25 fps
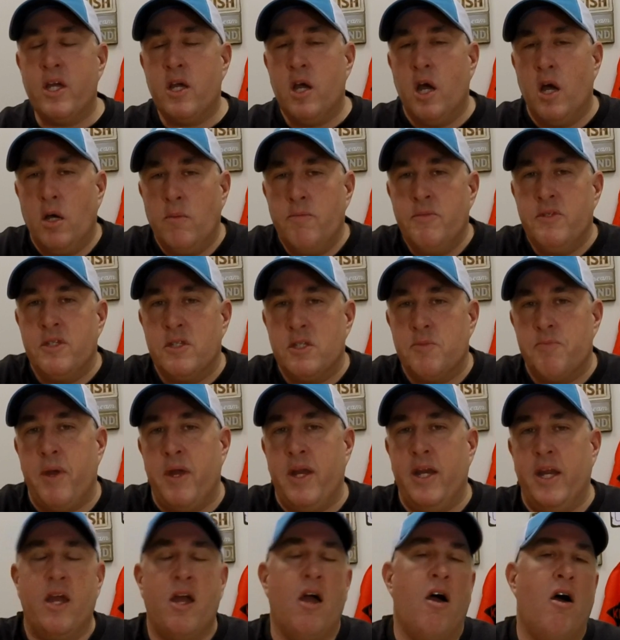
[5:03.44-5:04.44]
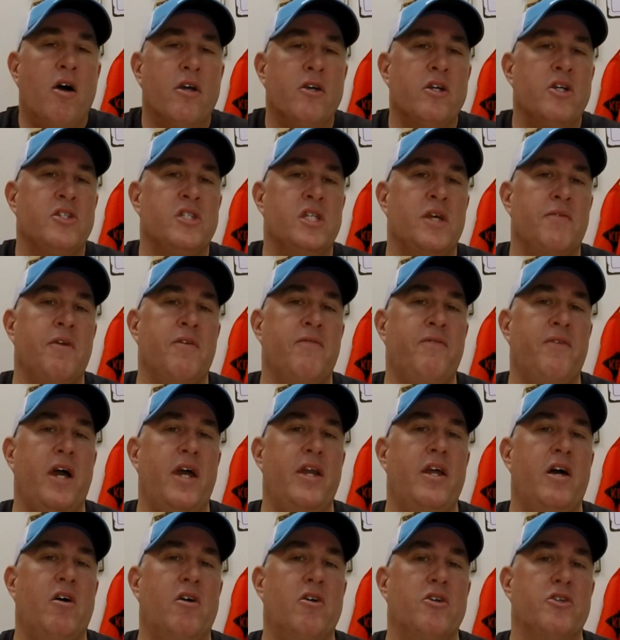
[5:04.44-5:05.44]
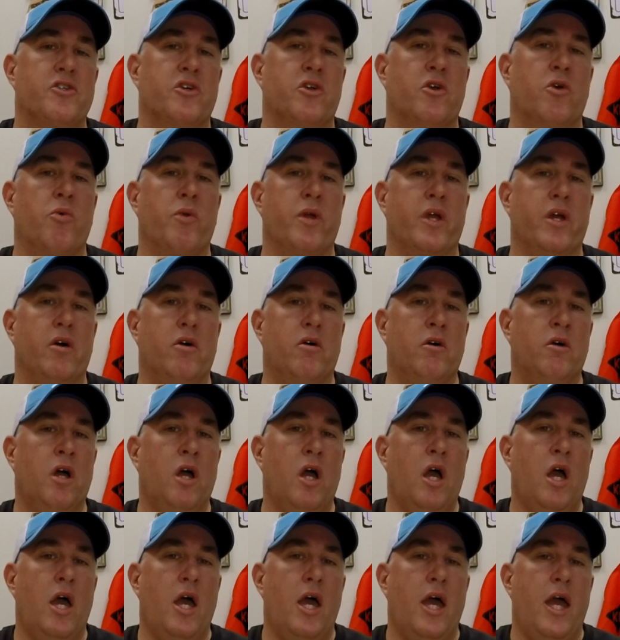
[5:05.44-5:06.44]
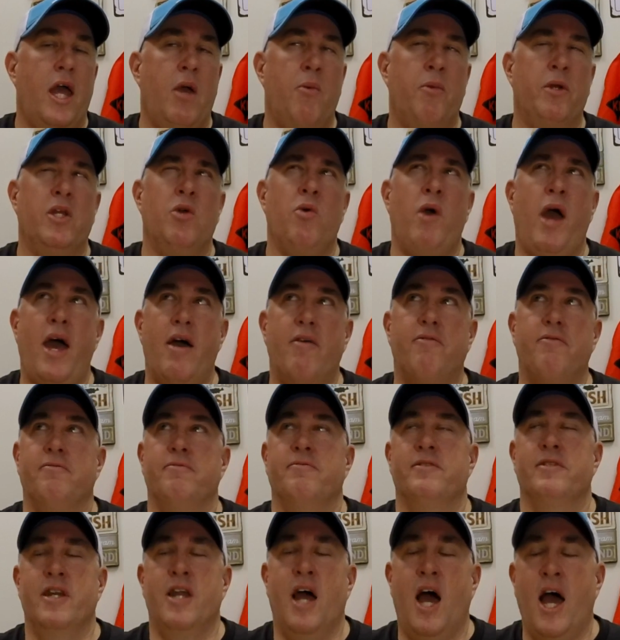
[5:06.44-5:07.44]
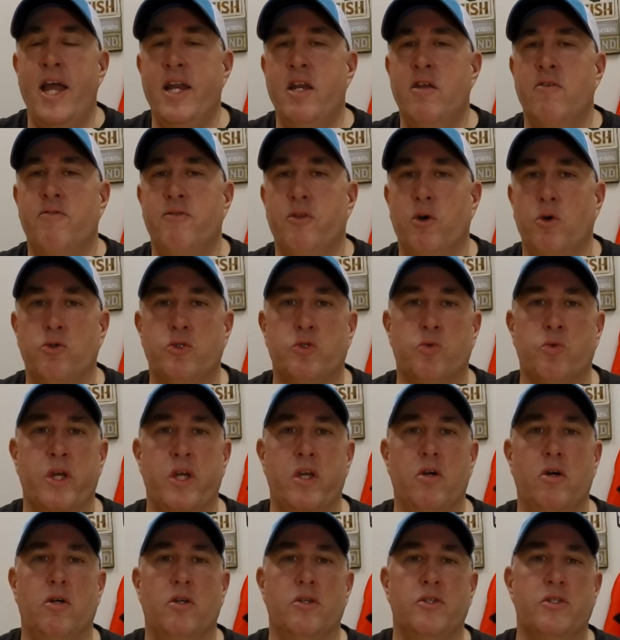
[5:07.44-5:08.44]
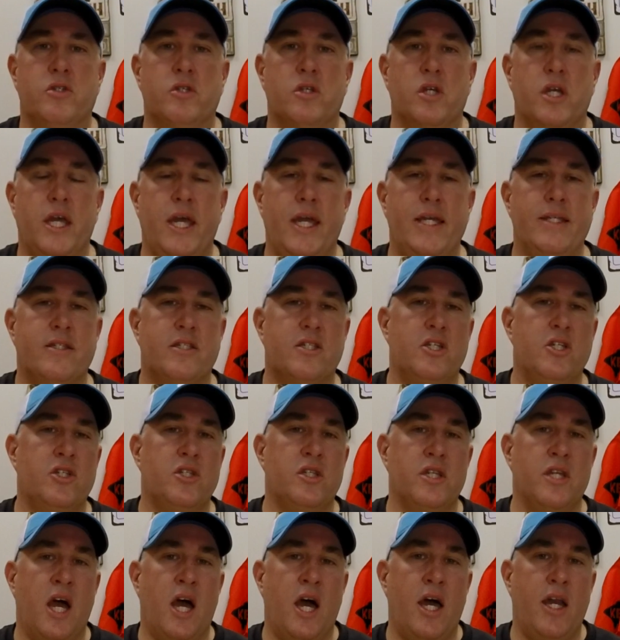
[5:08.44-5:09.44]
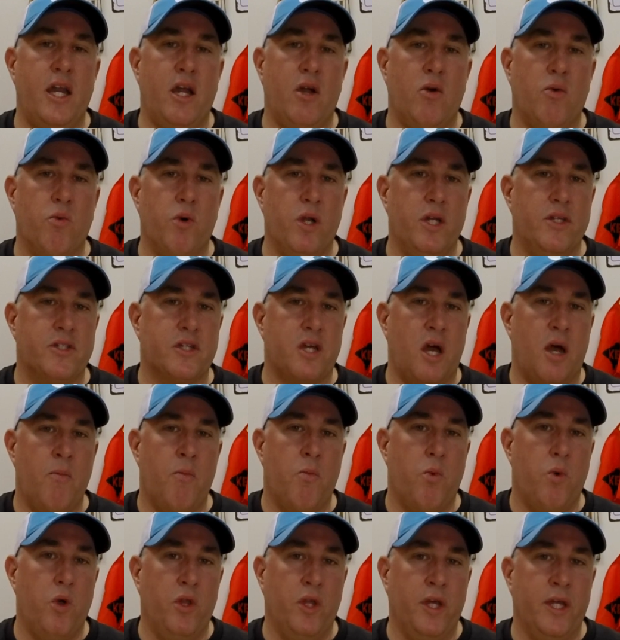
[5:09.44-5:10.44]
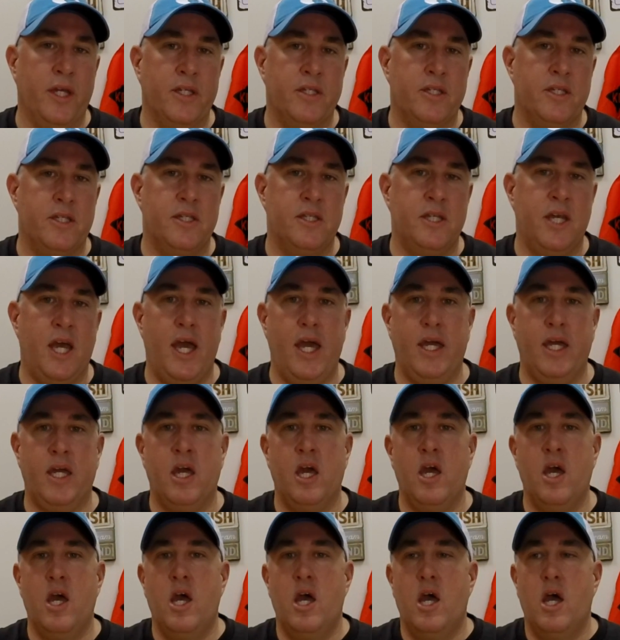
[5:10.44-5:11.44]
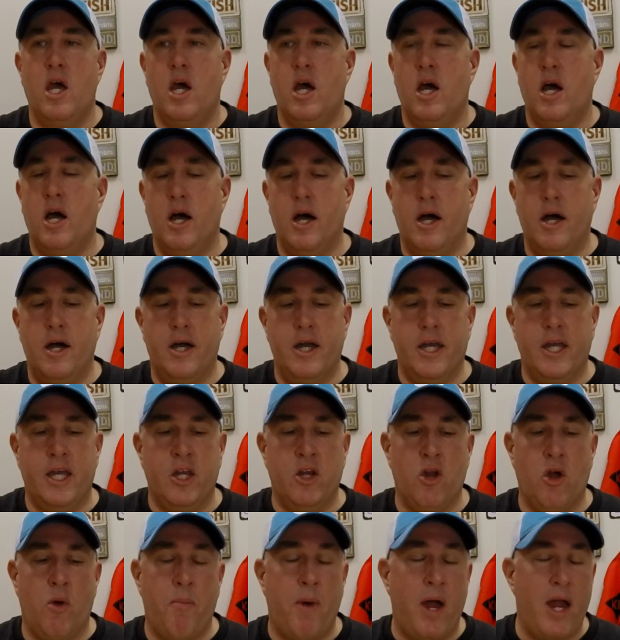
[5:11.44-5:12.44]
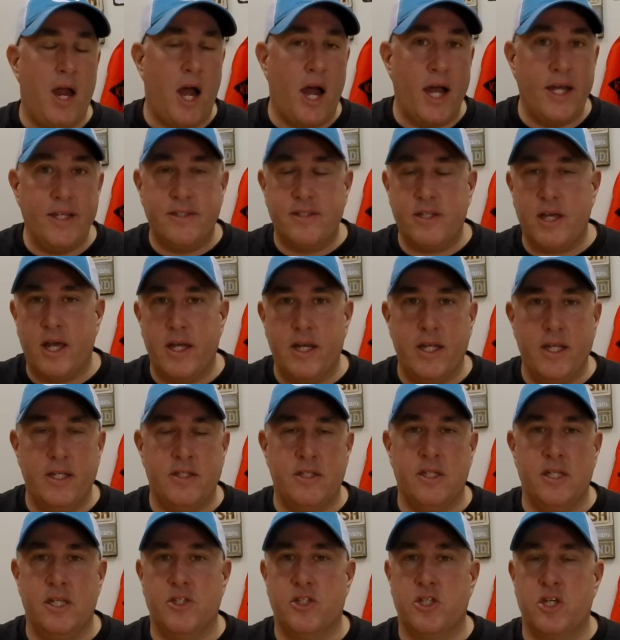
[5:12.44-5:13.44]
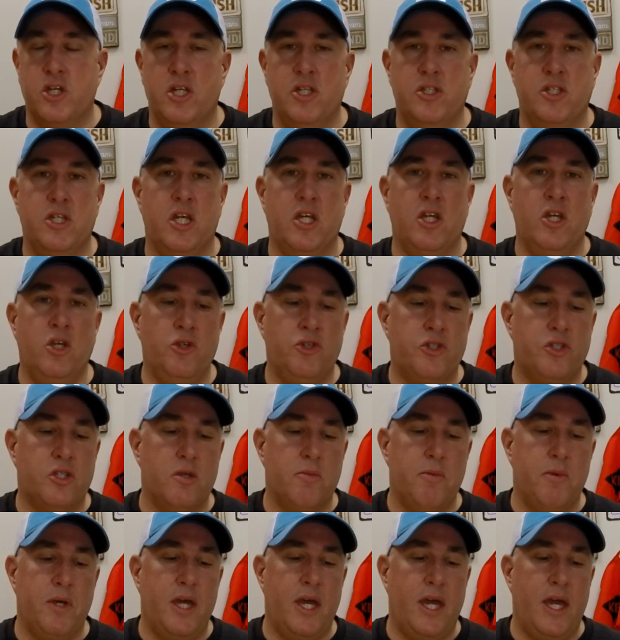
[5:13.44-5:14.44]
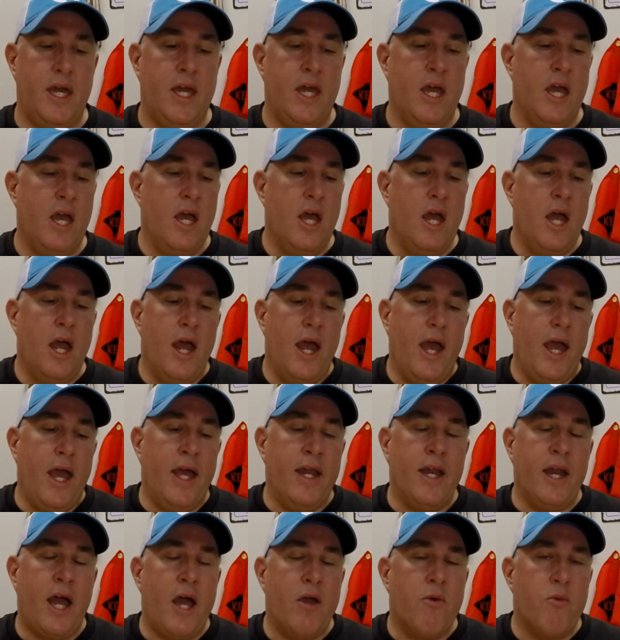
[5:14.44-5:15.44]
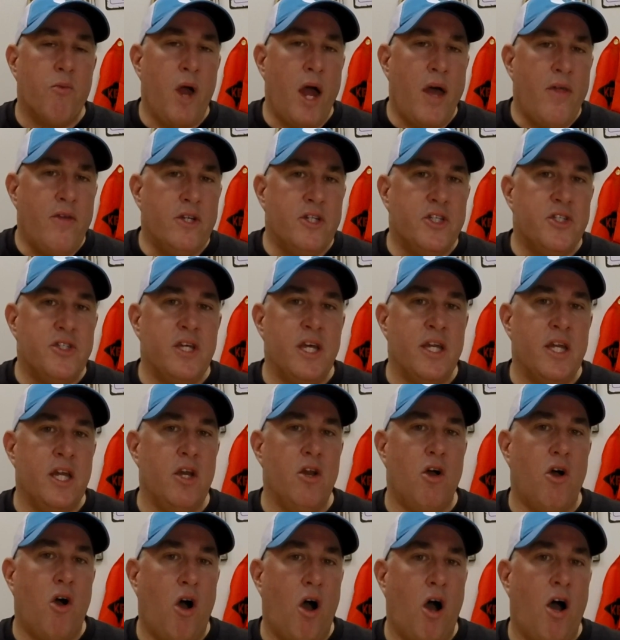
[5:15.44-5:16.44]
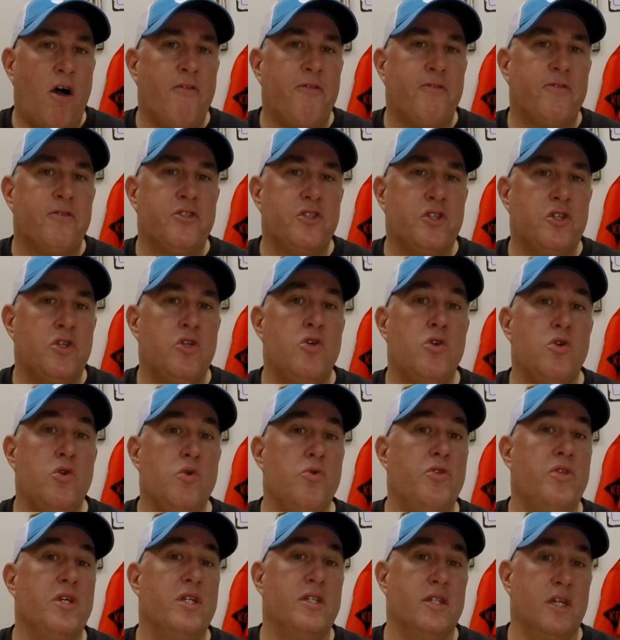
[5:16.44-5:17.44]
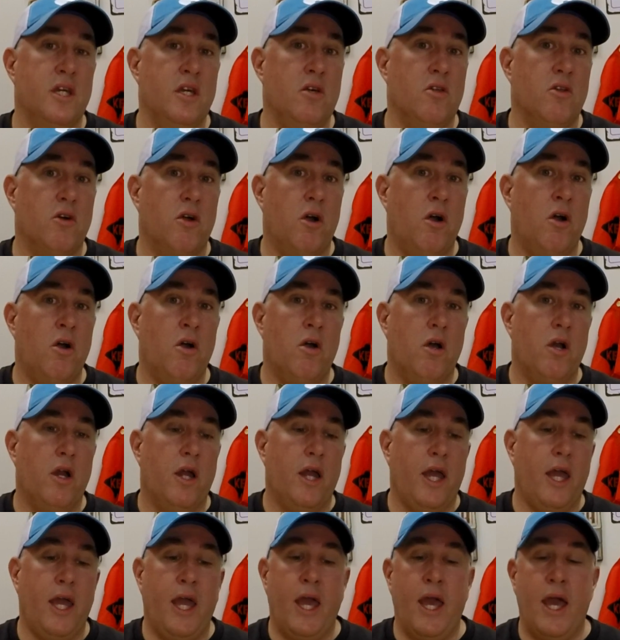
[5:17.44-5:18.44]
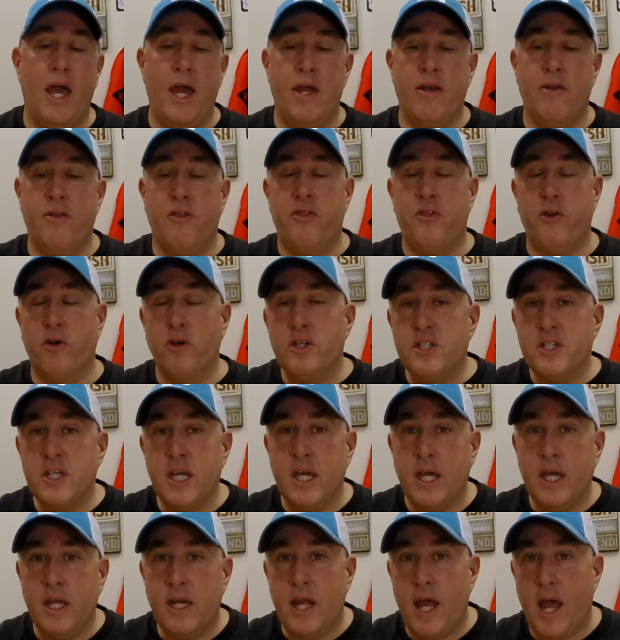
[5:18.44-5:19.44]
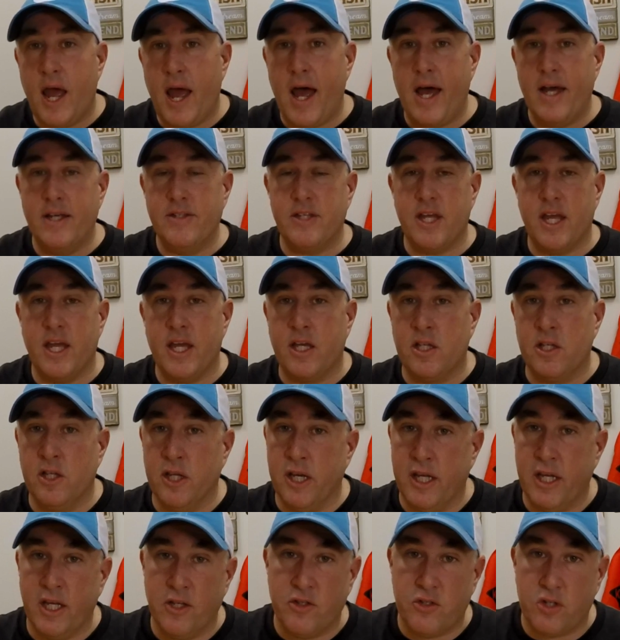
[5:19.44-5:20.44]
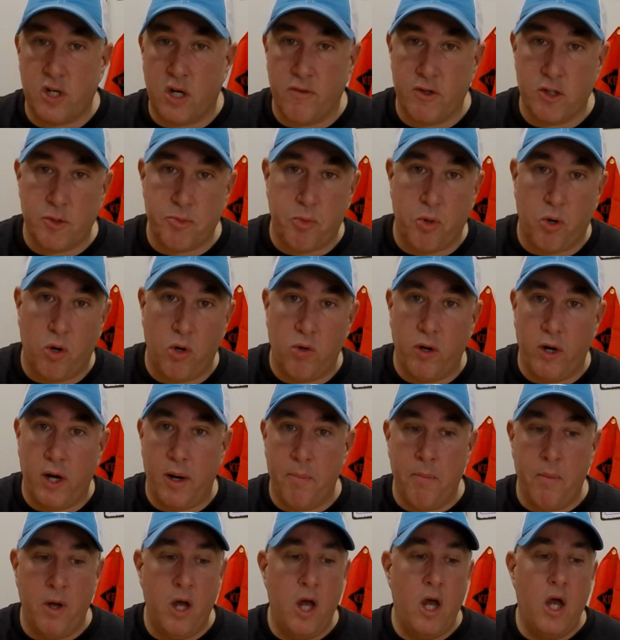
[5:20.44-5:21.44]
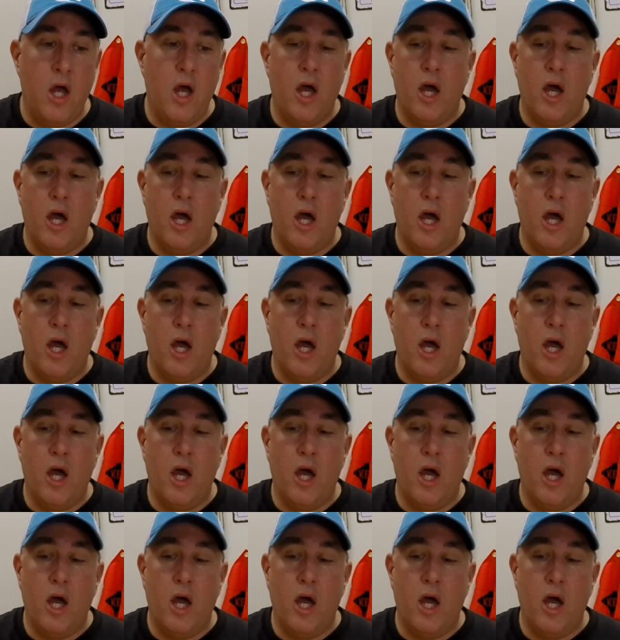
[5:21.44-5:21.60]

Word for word: it comes to spending $175 on a reel And when you have 9 of those reels, it's just not a risk I'm willing to take. You know, my eyesight isn't as good as it used to be, and I'd rather send it off to the dealer. And 13 has a cleaning and service program.